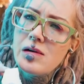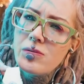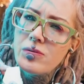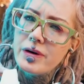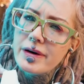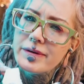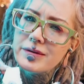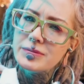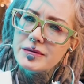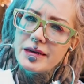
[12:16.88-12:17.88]

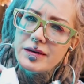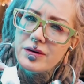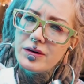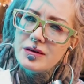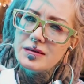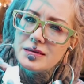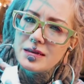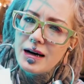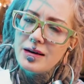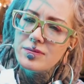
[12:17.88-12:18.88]
100% all the
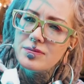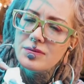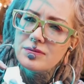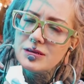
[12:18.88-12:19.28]
time